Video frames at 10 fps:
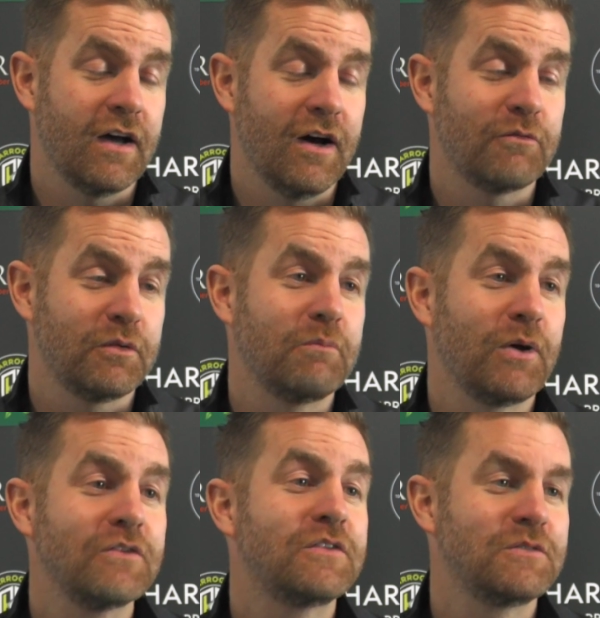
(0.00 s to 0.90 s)
heart from the
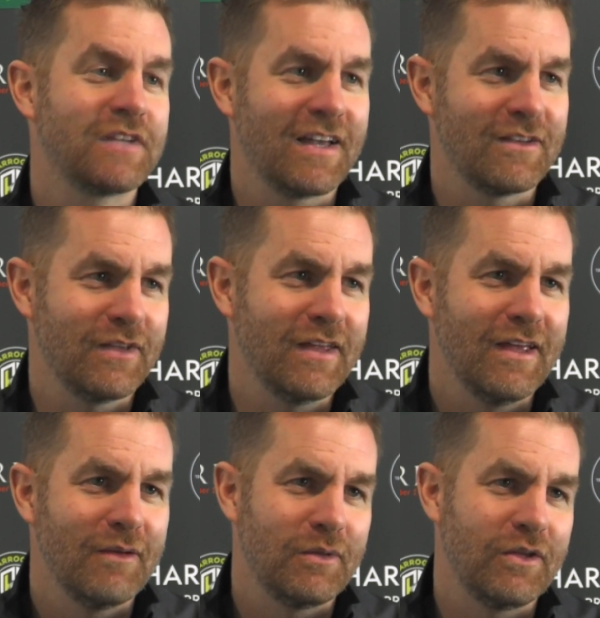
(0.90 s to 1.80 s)
positive side of it.
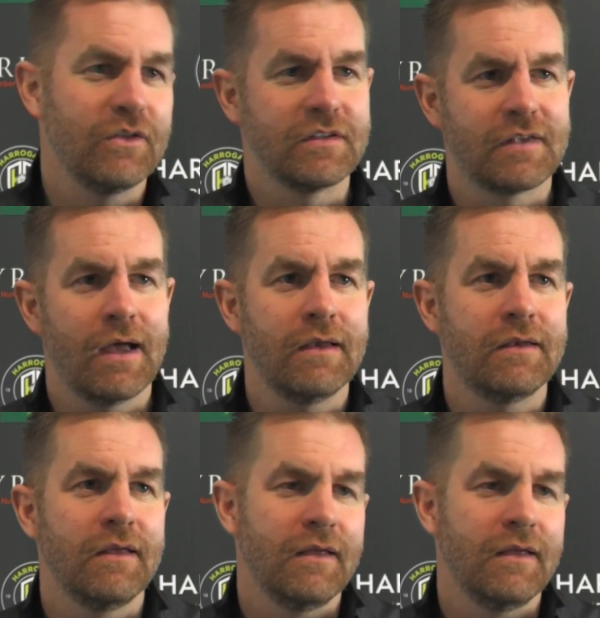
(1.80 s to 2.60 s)
The other side,